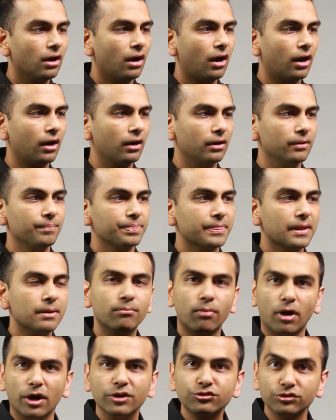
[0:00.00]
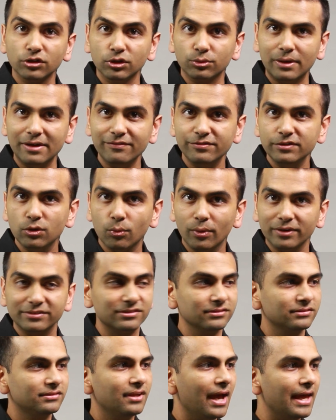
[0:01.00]
our marginal revenue
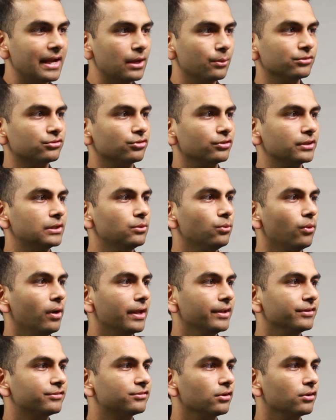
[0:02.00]
wasn't ten, it was only one.